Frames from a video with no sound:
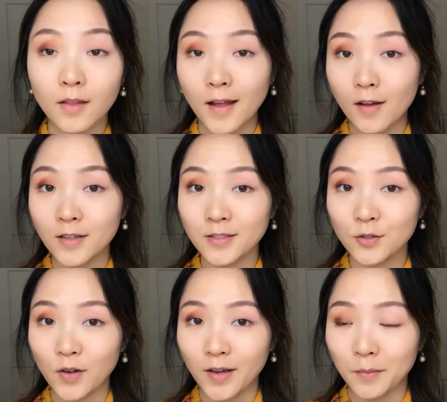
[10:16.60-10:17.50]
Now
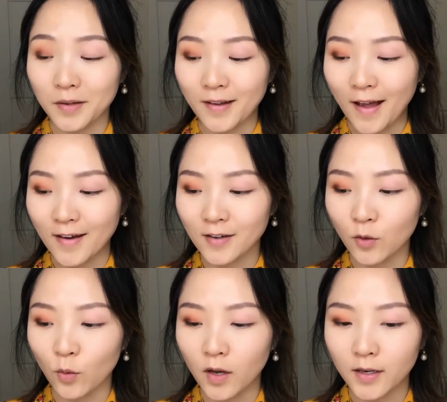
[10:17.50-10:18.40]
let's try a metallic
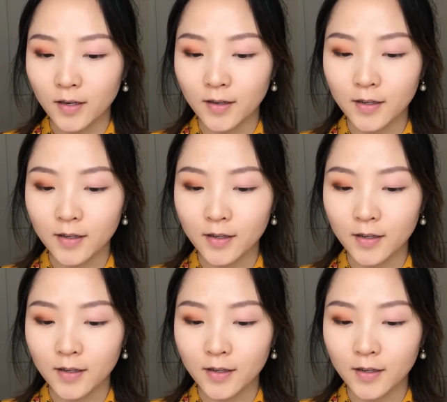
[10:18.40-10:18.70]
one.